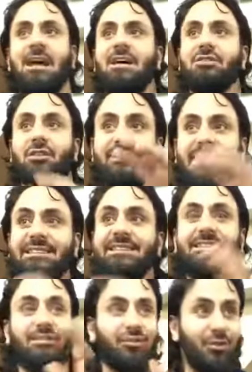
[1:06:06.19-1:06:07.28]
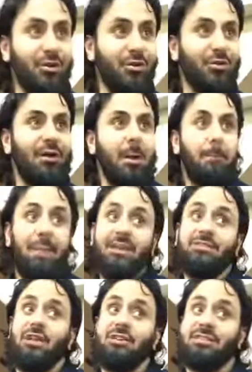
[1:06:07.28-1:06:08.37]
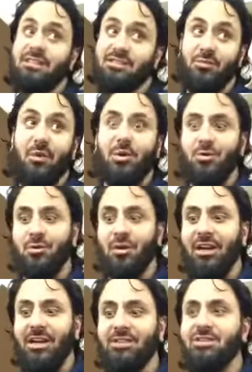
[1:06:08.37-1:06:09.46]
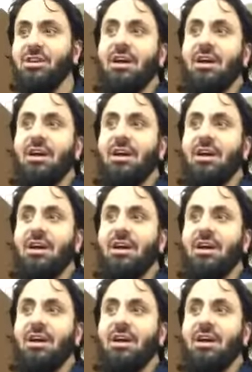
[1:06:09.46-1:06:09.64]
So since it's true, based on our testimonial knowledge,